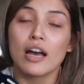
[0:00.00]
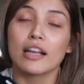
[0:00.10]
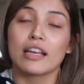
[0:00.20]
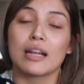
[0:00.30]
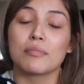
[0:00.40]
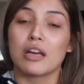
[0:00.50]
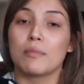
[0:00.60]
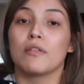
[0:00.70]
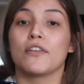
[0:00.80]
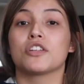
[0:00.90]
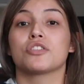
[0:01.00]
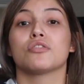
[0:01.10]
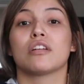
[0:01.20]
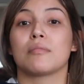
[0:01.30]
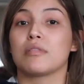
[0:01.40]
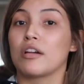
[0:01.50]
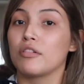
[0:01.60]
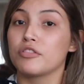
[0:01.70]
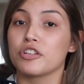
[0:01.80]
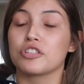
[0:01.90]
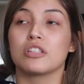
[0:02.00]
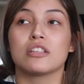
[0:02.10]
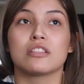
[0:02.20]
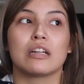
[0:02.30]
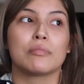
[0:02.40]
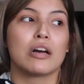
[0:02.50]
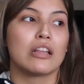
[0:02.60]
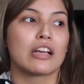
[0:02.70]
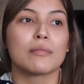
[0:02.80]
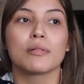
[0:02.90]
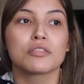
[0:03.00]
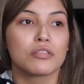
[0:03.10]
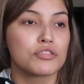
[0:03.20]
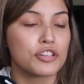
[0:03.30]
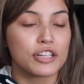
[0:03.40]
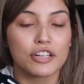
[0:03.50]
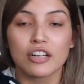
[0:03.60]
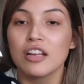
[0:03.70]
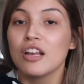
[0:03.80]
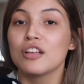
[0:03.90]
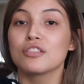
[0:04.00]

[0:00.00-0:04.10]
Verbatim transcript: Again, I'm not a professional and I'm not a nutritionist and I'm not like a personal trainer,